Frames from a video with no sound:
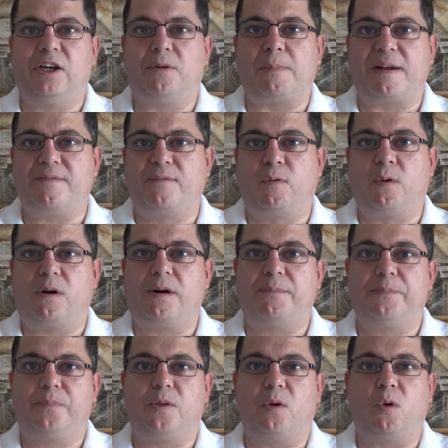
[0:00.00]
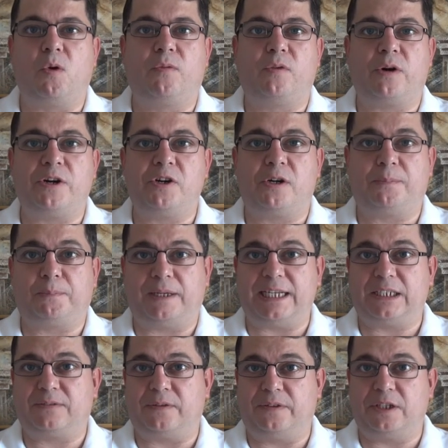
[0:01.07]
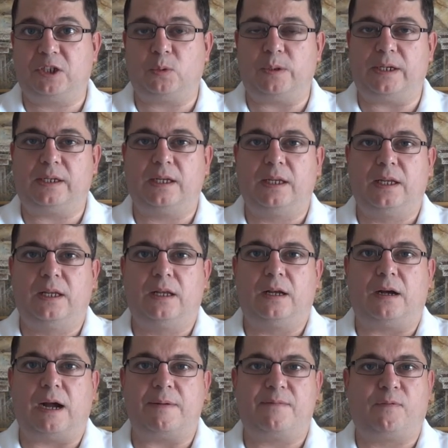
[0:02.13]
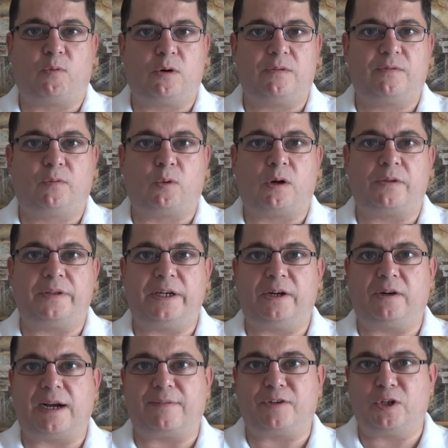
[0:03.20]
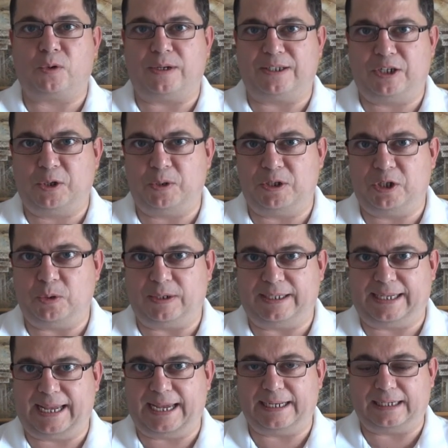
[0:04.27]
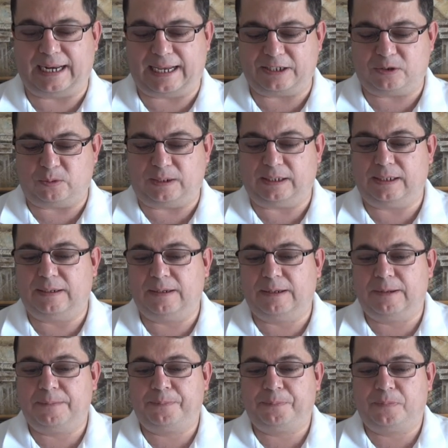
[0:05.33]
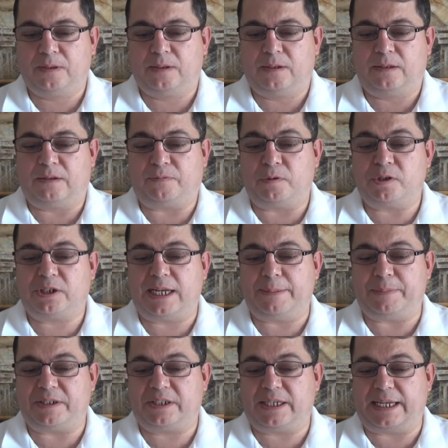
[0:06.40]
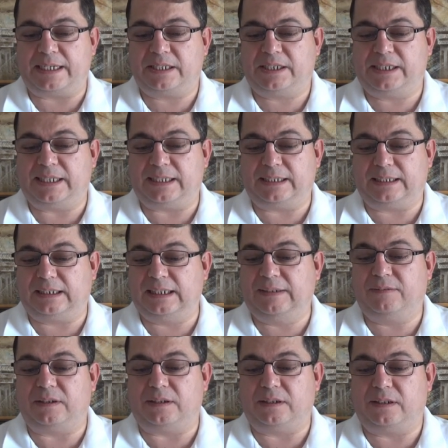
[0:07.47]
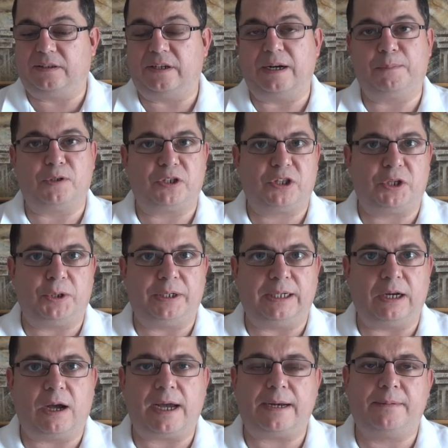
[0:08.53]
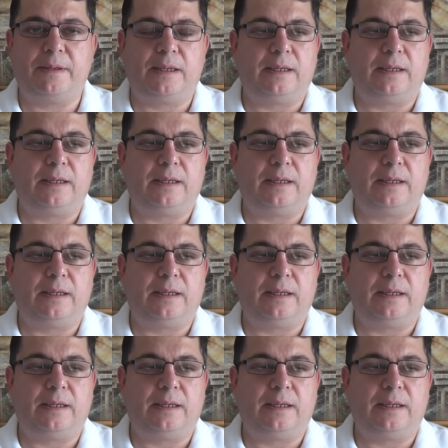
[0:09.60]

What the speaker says: are my four over-under plays for this week. I'm 4-4 on the year after going 2-2 again last week. The first game is Tennessee at Cleveland. The number is 39.